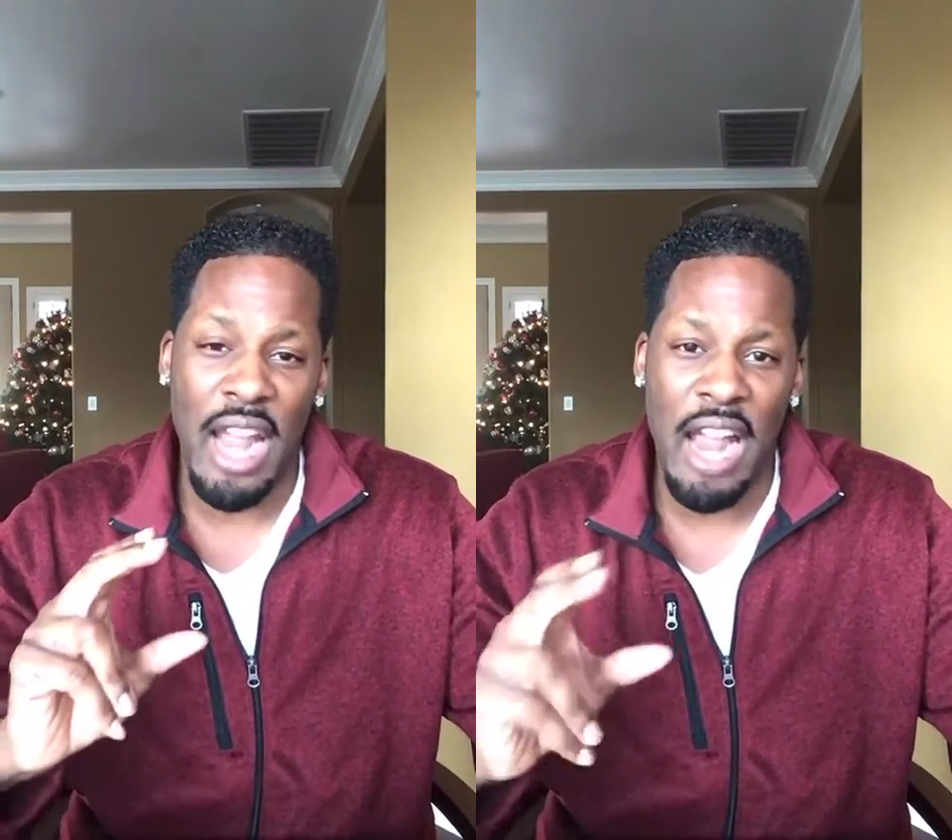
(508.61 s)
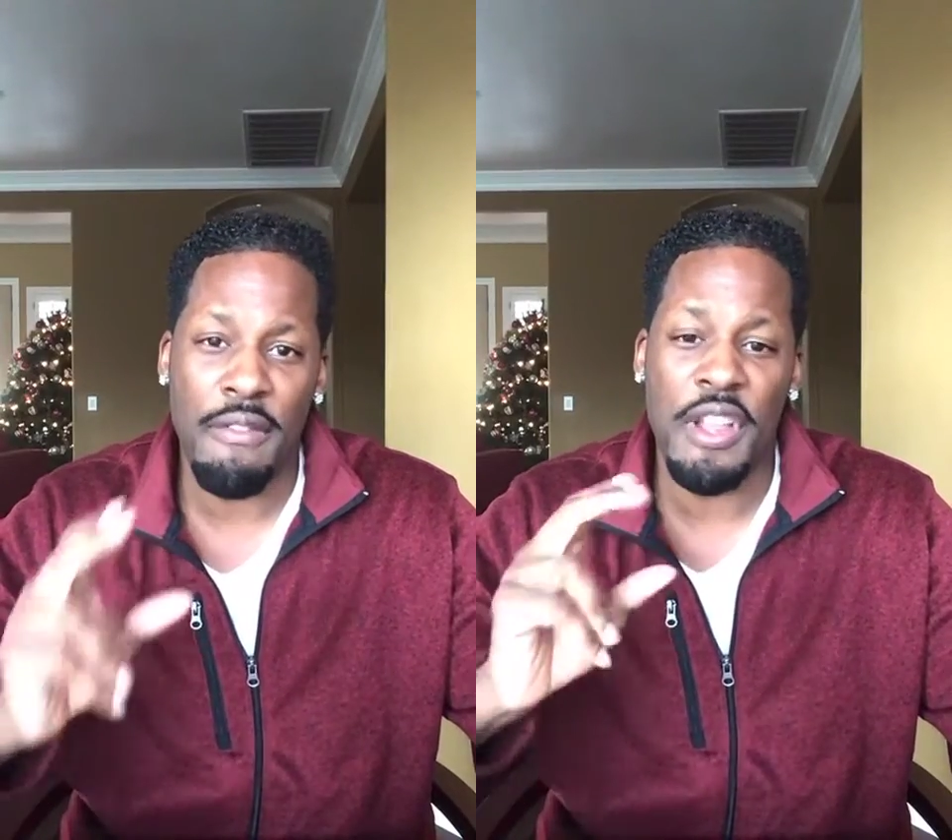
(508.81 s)

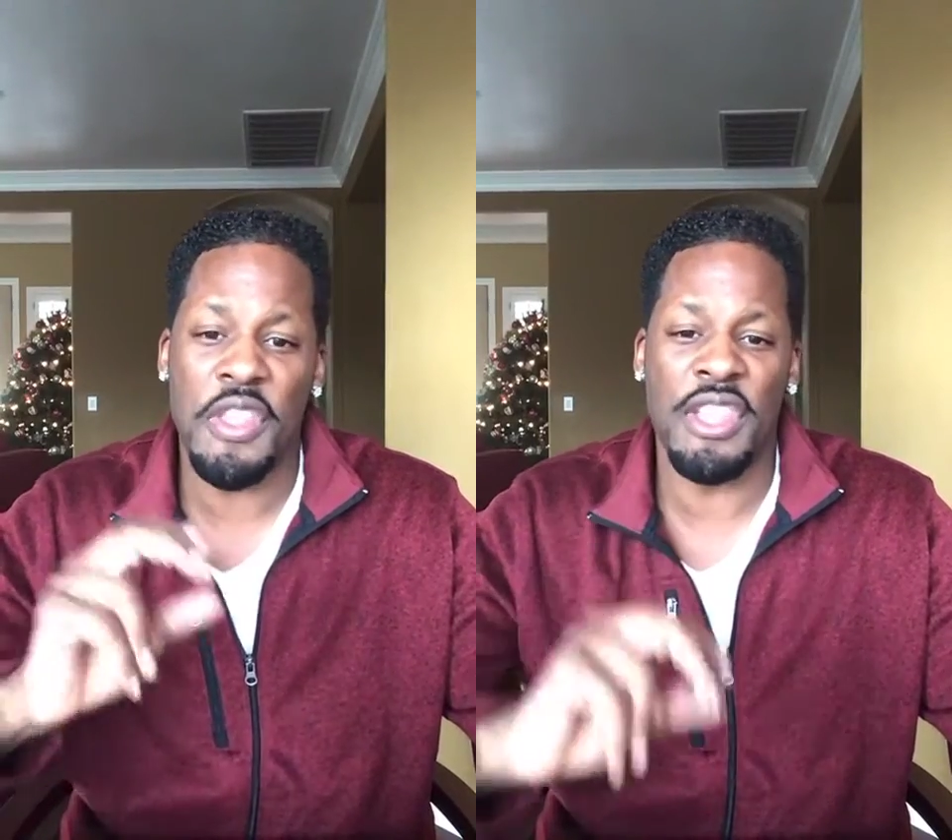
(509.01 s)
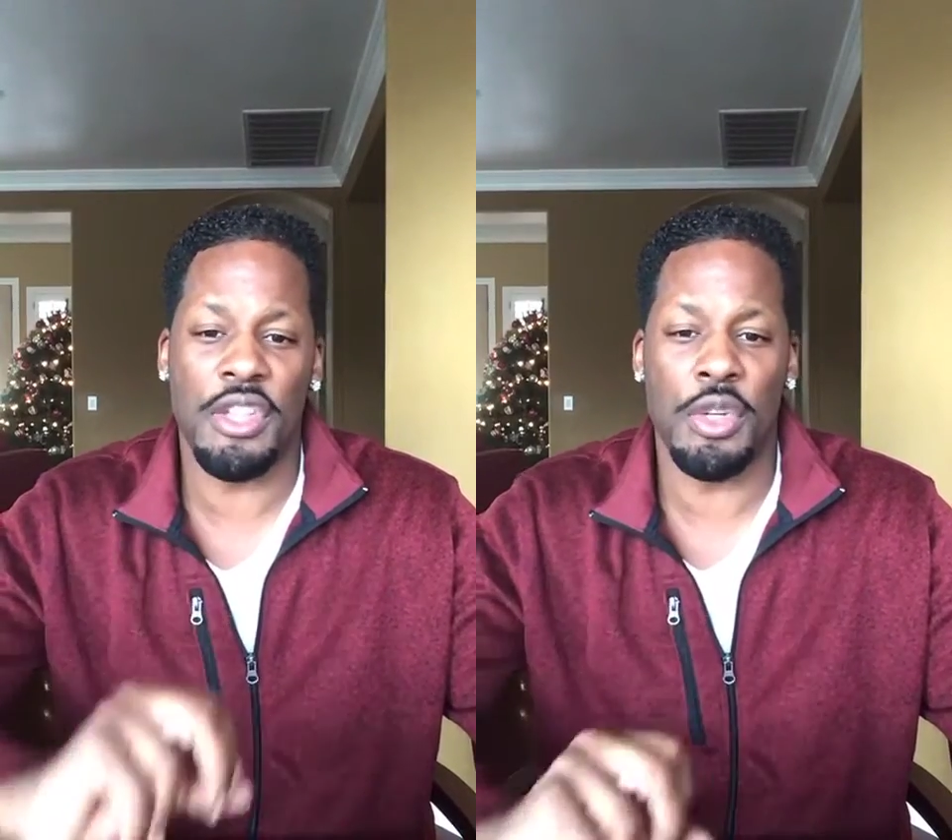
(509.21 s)

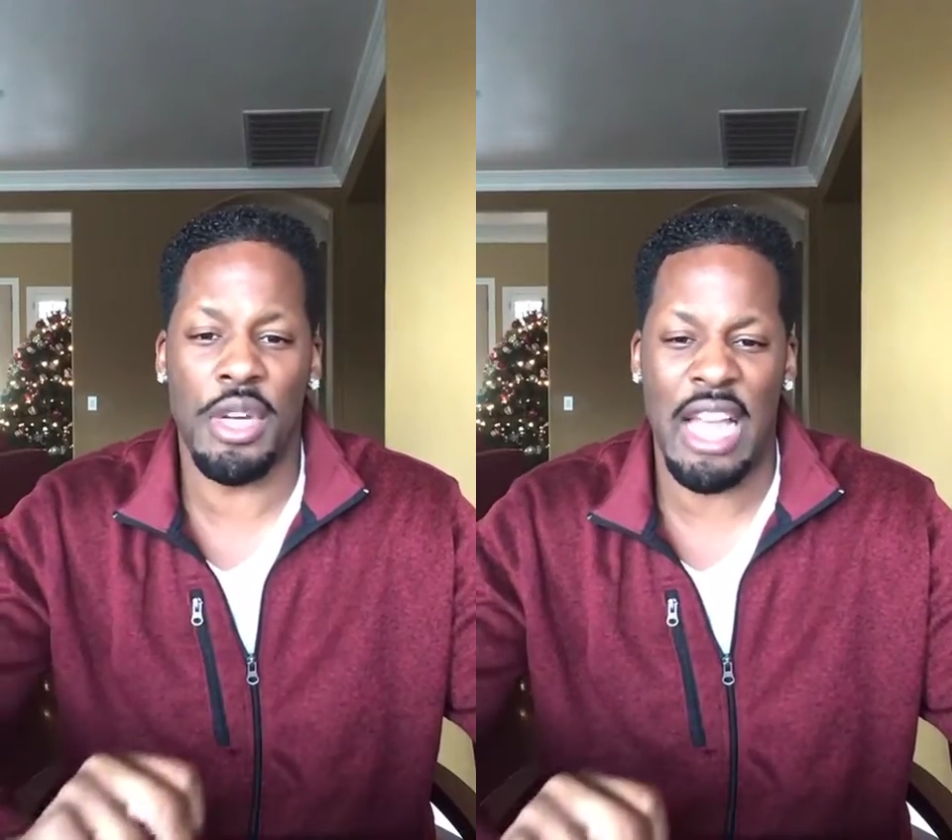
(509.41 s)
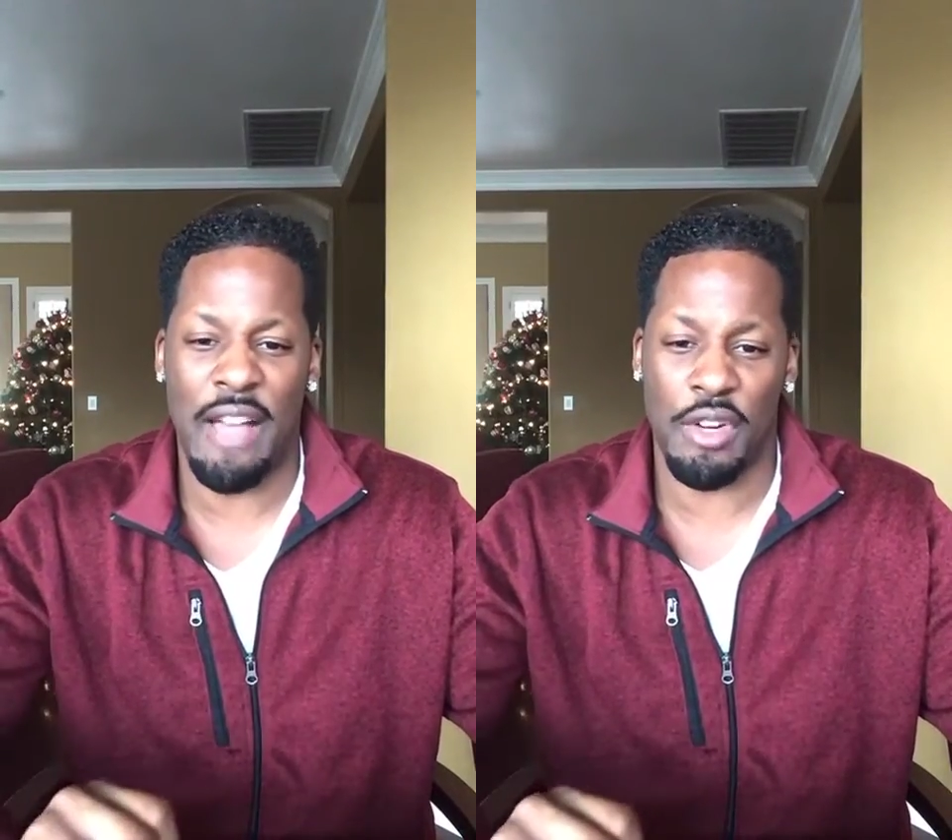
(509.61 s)
everything that you
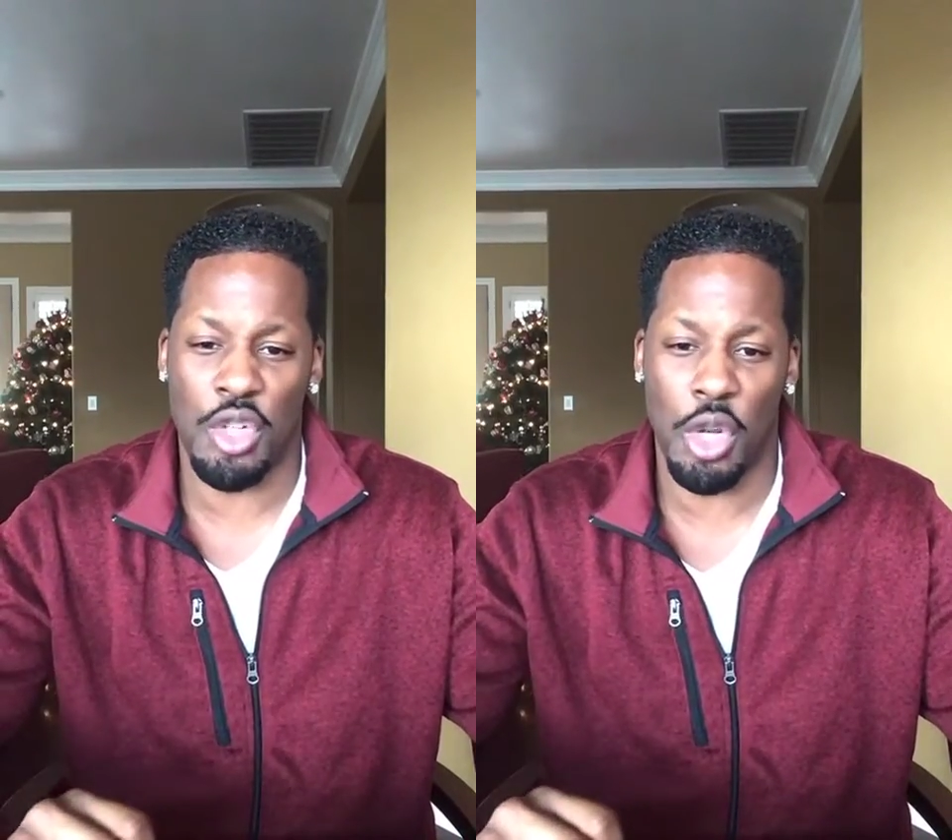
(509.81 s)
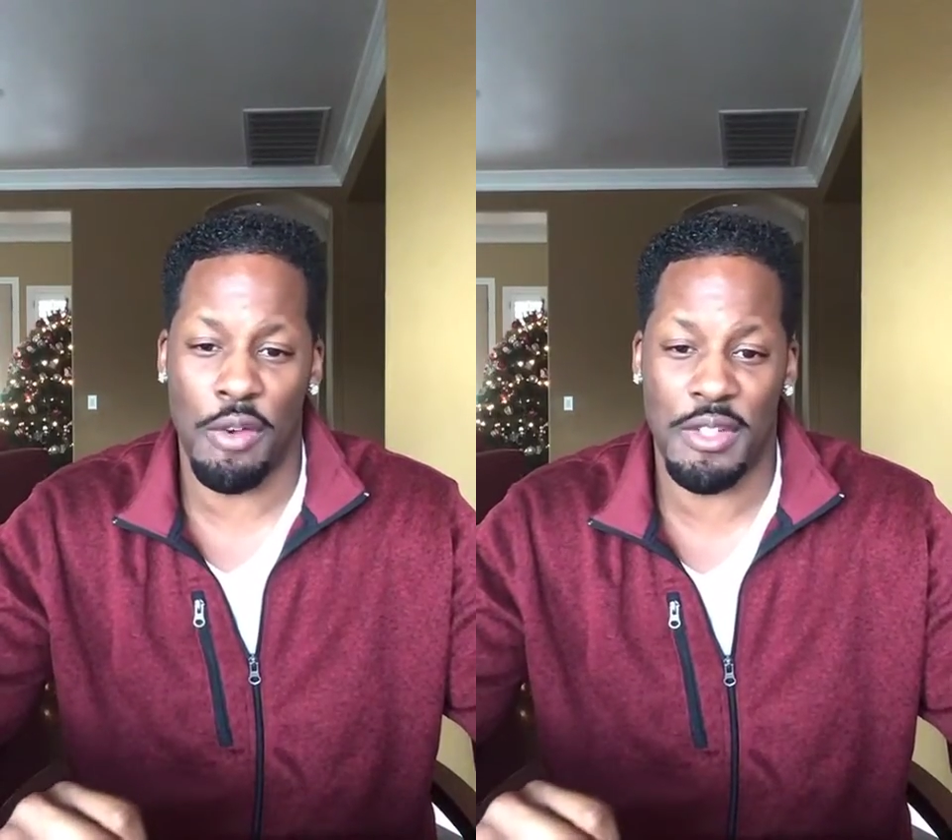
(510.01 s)
can have
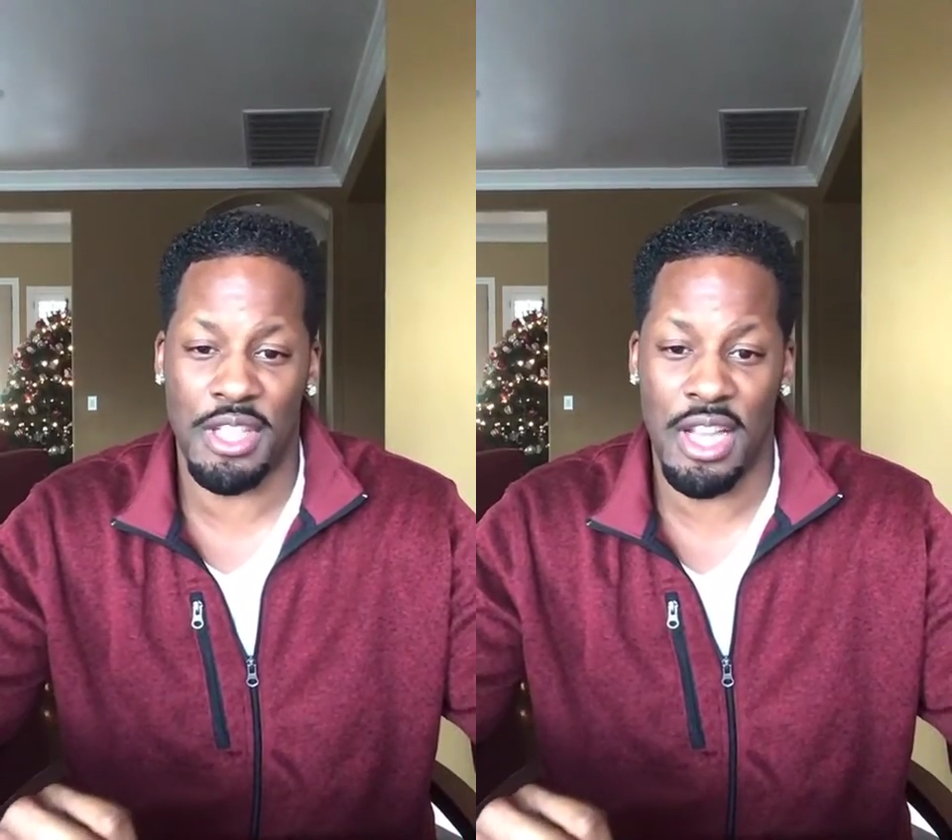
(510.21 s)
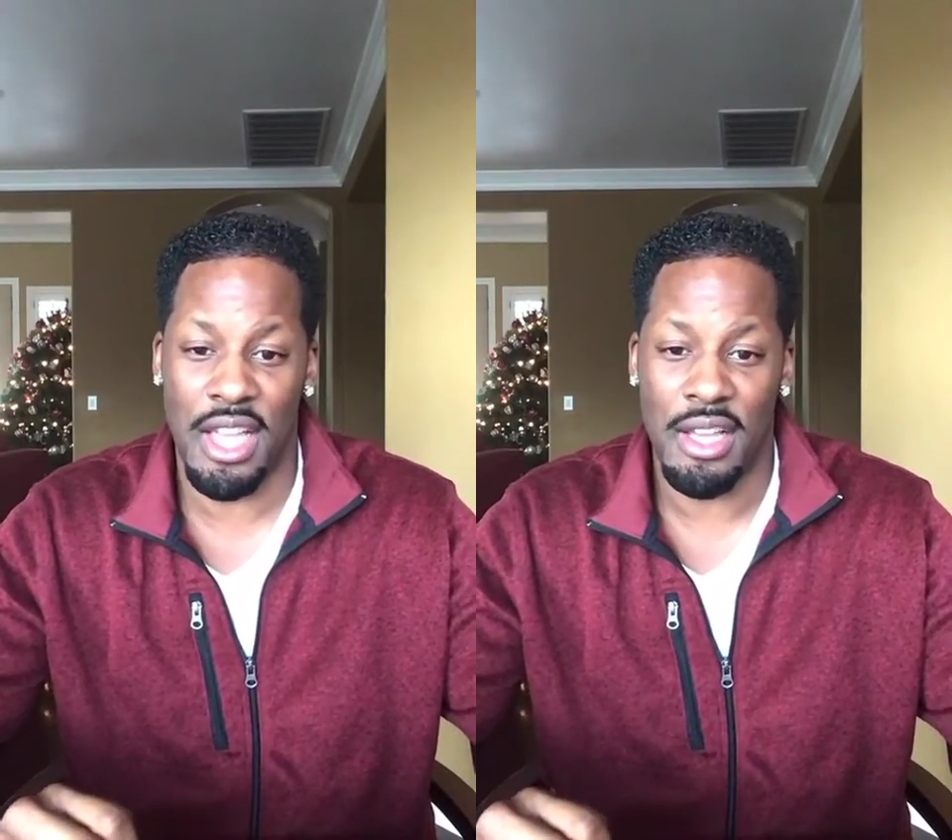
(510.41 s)
control over
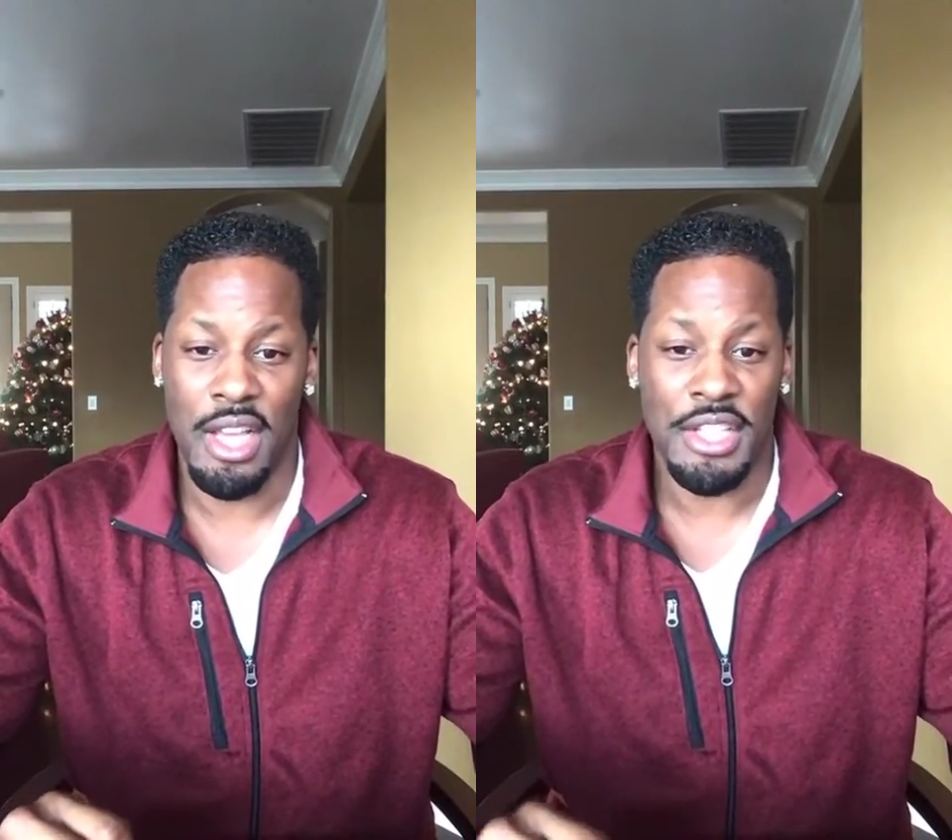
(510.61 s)
today?